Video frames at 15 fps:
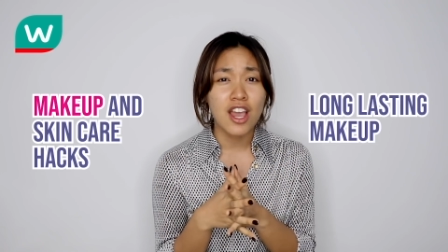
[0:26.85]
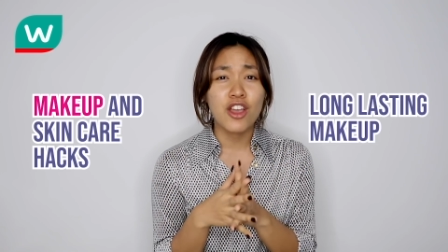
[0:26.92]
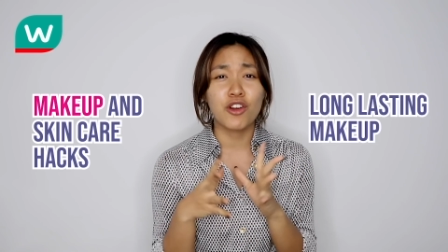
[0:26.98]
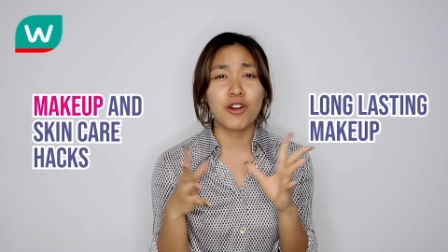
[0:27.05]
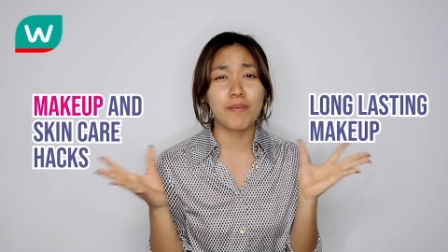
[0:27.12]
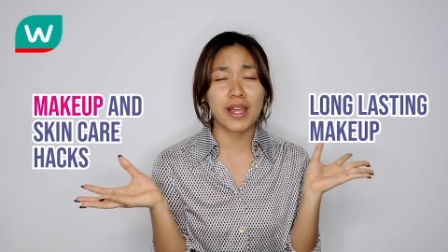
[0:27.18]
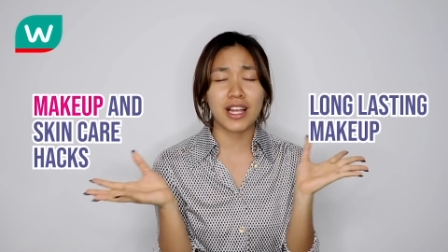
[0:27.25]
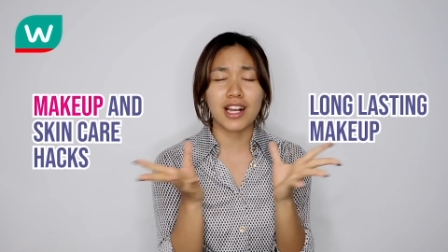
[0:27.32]
your
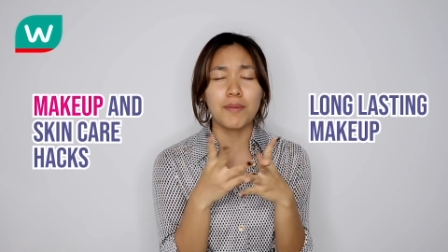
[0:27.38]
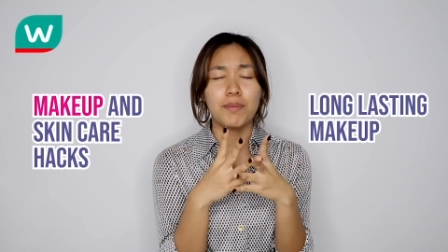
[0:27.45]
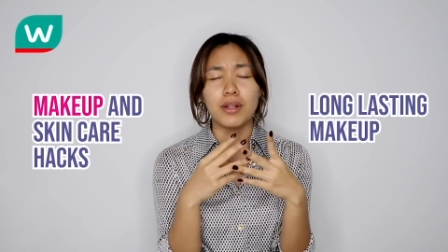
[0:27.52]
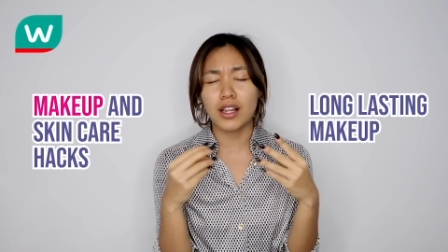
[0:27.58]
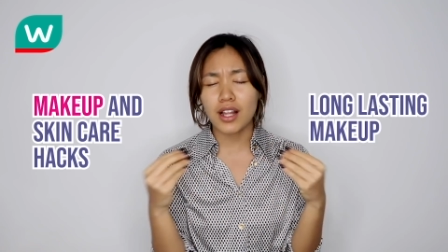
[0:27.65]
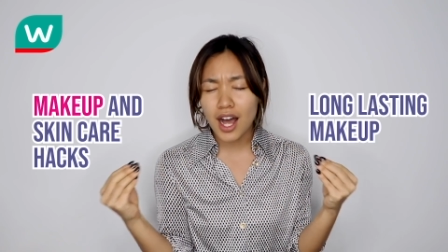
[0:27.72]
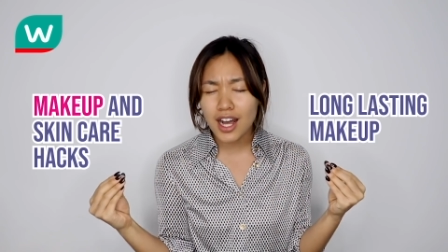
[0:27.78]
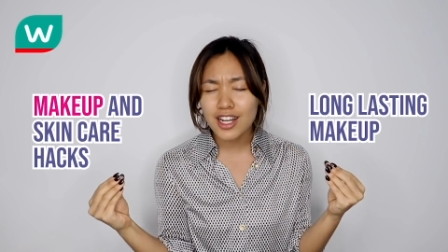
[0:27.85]
makeup
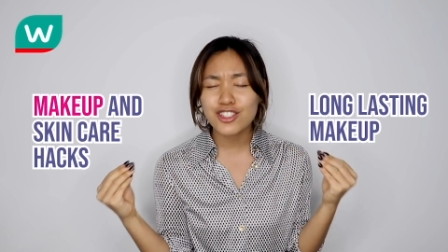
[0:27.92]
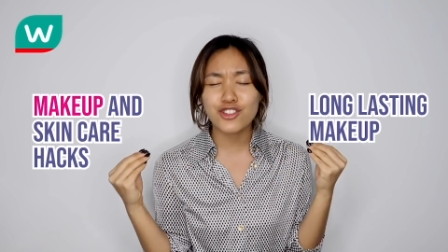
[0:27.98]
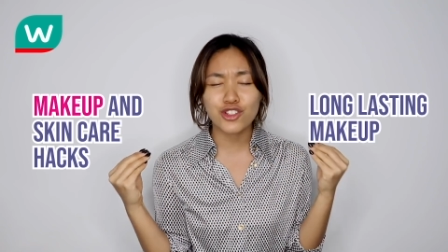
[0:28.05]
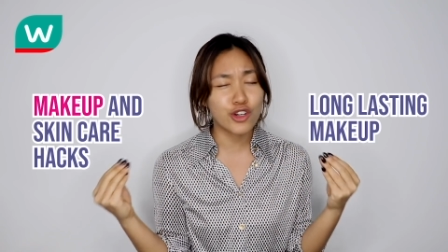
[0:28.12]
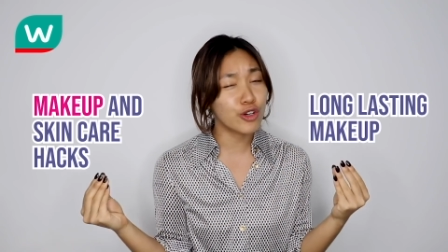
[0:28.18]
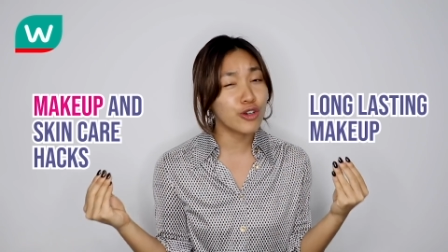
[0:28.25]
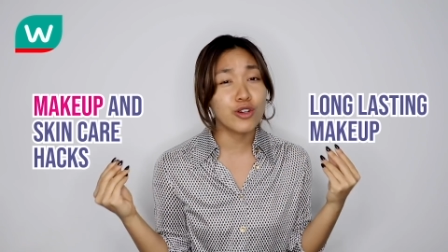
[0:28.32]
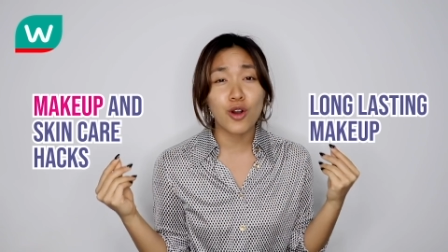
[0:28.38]
last
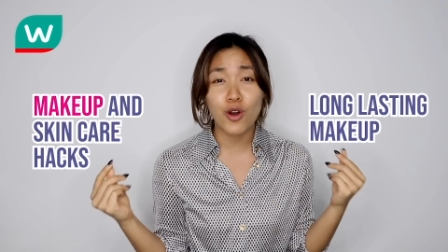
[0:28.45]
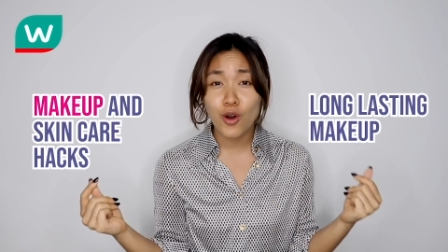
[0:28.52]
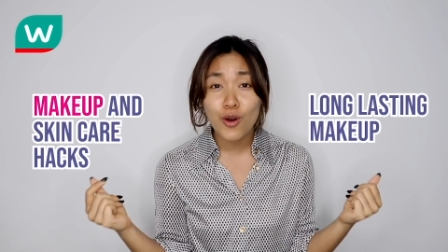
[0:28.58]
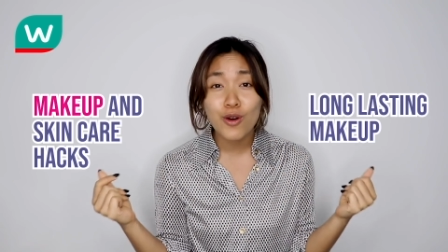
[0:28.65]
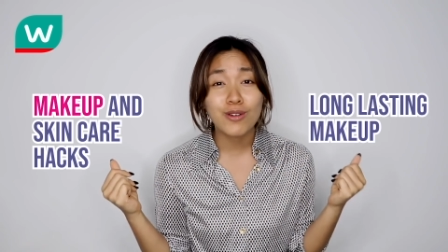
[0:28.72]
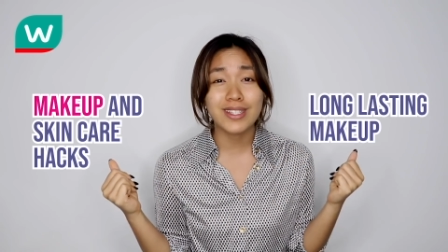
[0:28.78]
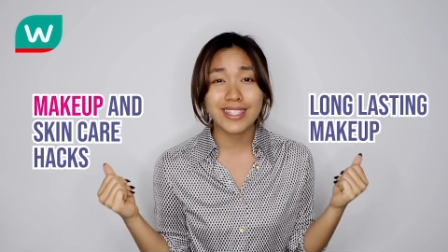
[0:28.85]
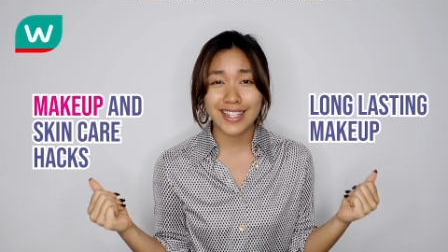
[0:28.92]
through the
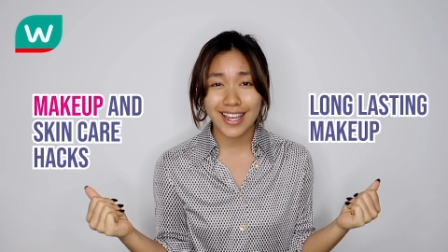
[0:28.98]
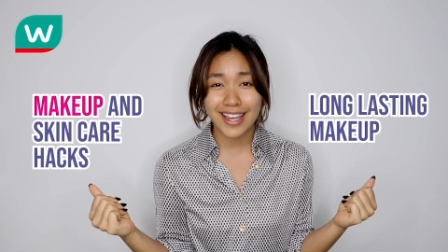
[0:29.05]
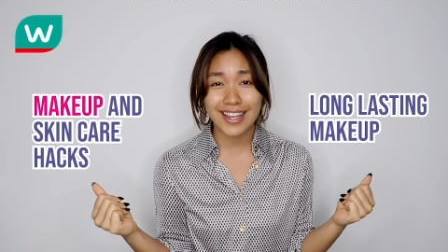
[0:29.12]
whole day.